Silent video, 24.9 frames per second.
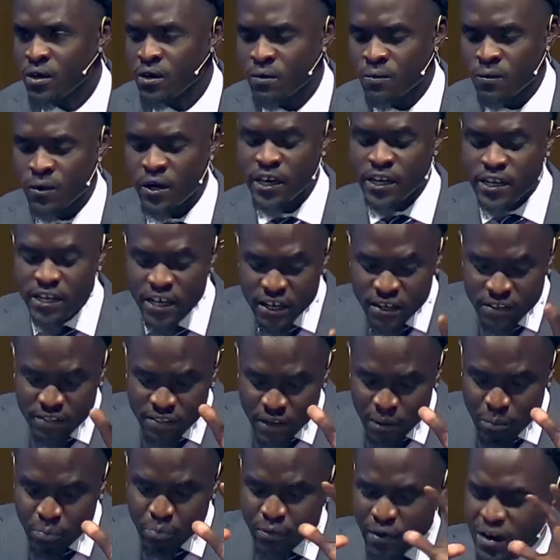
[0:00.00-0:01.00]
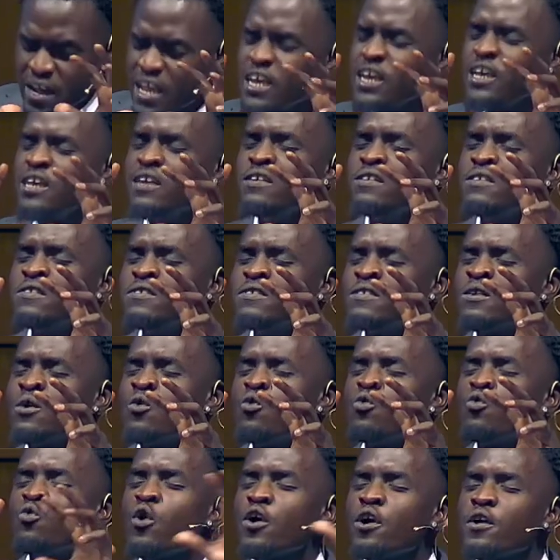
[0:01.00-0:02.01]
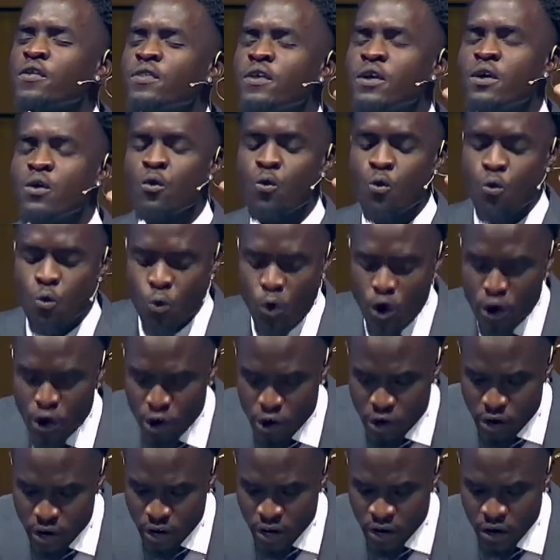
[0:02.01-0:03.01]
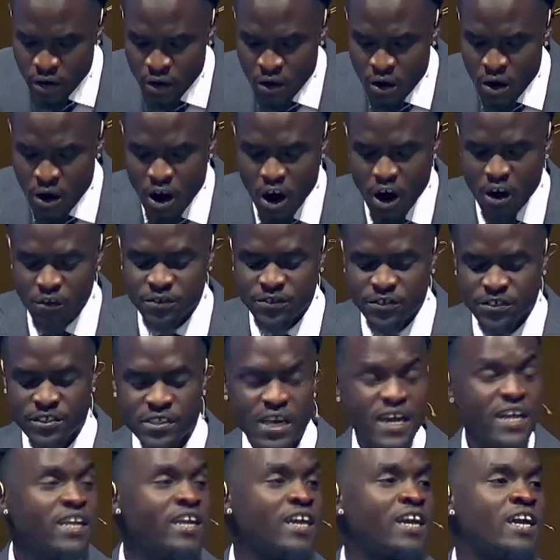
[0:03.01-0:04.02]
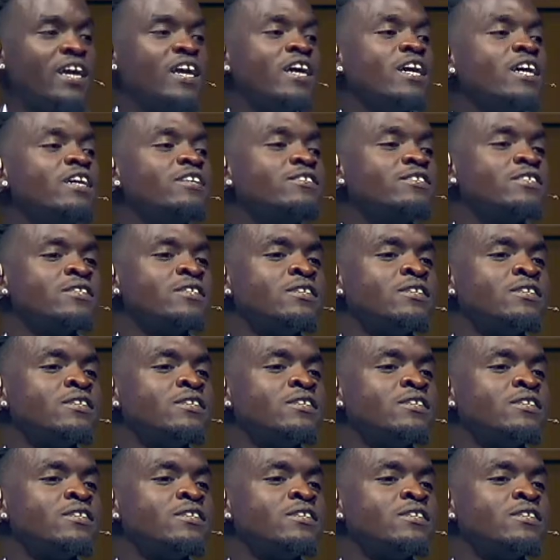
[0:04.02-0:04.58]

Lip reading: He did the praiseworthy work of sending his